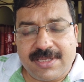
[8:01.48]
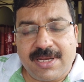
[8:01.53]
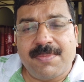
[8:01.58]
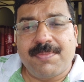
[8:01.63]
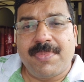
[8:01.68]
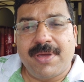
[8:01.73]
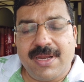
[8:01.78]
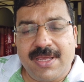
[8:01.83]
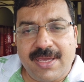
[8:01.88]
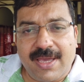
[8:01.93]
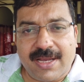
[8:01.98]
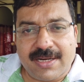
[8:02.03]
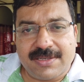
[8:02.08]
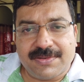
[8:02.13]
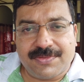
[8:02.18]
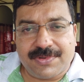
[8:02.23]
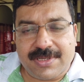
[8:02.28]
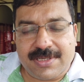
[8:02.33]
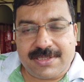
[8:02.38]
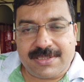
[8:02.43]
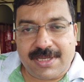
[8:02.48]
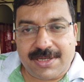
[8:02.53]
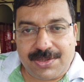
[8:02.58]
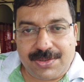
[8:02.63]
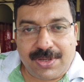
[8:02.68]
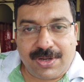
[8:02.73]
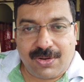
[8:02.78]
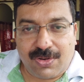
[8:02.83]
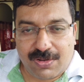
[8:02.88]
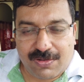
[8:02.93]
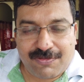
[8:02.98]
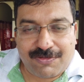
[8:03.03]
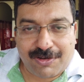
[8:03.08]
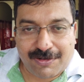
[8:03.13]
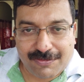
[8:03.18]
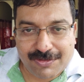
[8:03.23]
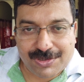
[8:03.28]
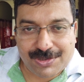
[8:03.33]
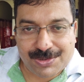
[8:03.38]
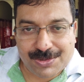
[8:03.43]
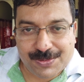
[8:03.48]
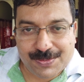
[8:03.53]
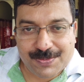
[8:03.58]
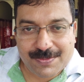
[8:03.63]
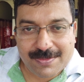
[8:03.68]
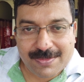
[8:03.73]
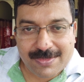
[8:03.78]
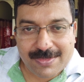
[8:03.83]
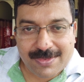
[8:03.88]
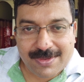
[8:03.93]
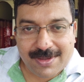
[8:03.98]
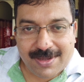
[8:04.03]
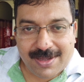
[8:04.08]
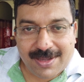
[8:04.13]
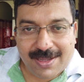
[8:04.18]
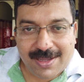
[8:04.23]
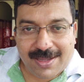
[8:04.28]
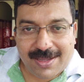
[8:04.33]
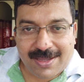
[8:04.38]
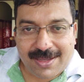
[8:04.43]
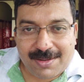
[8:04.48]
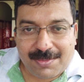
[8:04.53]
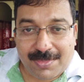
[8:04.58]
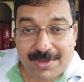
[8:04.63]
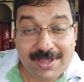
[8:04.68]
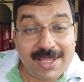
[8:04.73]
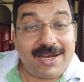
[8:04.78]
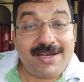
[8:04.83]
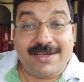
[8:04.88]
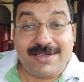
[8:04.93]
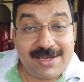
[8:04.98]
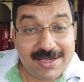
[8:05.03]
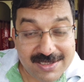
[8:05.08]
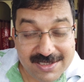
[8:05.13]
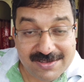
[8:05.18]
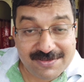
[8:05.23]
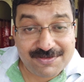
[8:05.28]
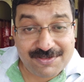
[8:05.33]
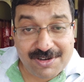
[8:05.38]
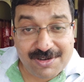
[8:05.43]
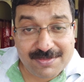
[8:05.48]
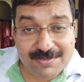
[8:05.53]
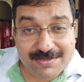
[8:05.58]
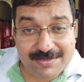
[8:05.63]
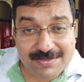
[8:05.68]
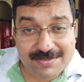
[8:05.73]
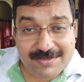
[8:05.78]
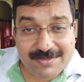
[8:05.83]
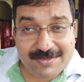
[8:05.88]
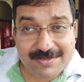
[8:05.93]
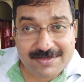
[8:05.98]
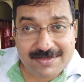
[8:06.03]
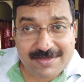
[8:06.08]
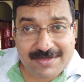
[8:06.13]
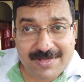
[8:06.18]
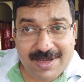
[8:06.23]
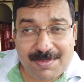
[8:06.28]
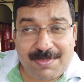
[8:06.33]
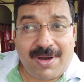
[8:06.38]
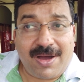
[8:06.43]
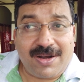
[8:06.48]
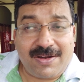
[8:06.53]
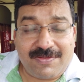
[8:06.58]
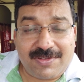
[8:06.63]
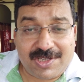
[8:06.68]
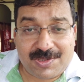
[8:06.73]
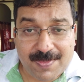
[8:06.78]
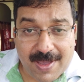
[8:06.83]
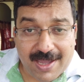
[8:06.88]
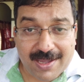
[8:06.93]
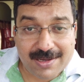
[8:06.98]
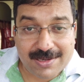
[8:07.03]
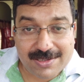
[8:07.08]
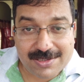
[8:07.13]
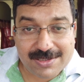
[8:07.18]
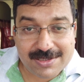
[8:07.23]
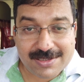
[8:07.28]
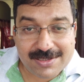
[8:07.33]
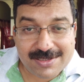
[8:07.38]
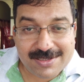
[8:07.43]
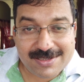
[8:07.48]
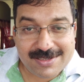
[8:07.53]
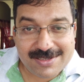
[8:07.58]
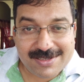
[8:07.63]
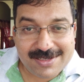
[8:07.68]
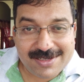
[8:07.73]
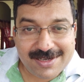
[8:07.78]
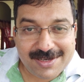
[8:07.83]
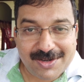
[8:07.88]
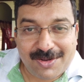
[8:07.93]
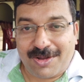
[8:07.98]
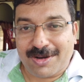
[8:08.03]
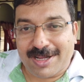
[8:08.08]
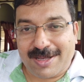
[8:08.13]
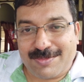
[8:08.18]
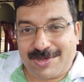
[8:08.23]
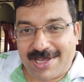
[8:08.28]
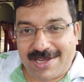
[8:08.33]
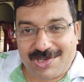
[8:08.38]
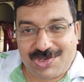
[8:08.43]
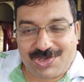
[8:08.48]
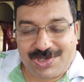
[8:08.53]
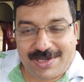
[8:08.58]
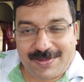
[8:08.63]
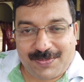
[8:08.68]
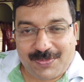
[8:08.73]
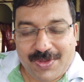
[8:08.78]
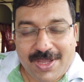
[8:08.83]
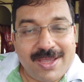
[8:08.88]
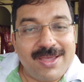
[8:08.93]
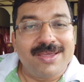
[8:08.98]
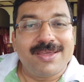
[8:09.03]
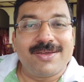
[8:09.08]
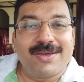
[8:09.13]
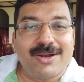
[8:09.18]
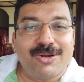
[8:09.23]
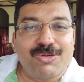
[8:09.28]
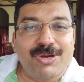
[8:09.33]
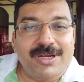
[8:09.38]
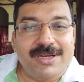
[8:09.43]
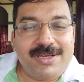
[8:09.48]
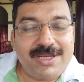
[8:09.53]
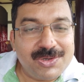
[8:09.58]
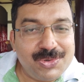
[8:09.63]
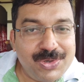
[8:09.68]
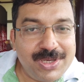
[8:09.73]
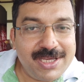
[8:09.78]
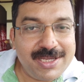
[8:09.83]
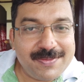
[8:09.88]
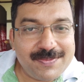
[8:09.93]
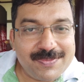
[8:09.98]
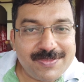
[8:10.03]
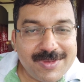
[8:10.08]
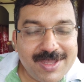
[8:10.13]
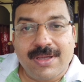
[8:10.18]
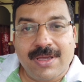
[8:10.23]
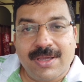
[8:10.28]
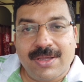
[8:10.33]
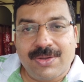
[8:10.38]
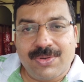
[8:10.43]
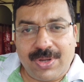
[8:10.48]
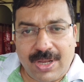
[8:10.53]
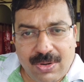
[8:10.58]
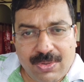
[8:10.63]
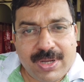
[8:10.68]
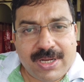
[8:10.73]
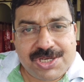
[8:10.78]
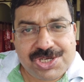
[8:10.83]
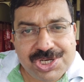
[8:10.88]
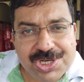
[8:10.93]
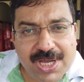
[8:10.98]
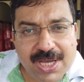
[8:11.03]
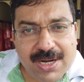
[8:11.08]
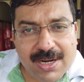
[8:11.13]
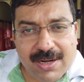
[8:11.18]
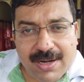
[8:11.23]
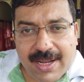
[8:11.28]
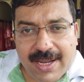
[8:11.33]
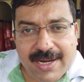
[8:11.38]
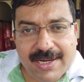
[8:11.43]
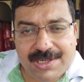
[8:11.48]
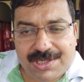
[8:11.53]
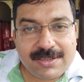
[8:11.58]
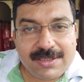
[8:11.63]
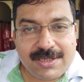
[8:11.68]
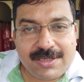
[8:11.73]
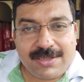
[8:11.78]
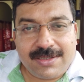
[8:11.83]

There are many activities that you can look forward to, but that doesn't form a part of this package. It all comes extra. You can look at canoeing, you can look at shikara ride,